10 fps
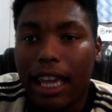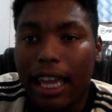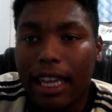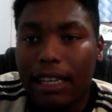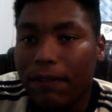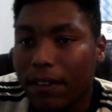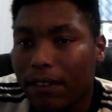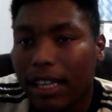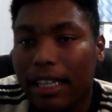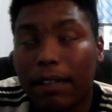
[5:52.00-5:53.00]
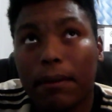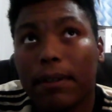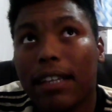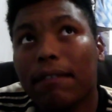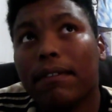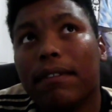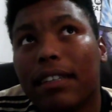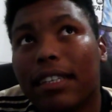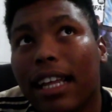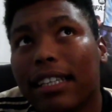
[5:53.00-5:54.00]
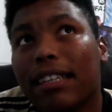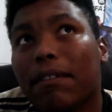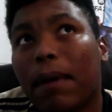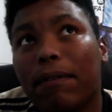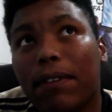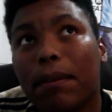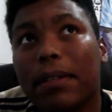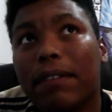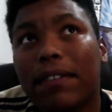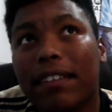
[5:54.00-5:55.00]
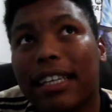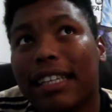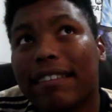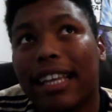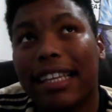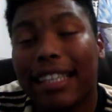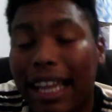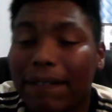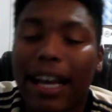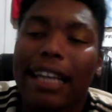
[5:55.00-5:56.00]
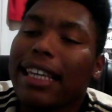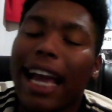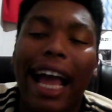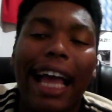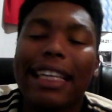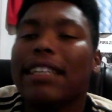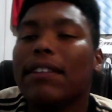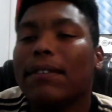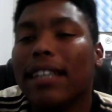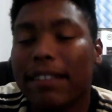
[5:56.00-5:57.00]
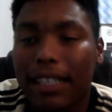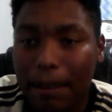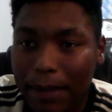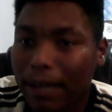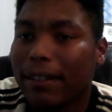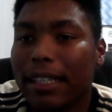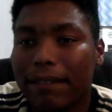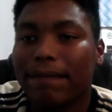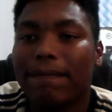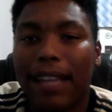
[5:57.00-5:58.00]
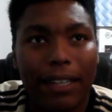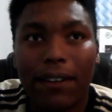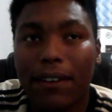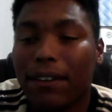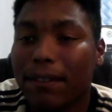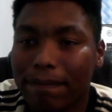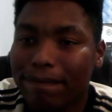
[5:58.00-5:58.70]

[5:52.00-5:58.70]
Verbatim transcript: it feels like, well, not that it's my fault, but it feels like it's like, damn, I can do nothing about it at all.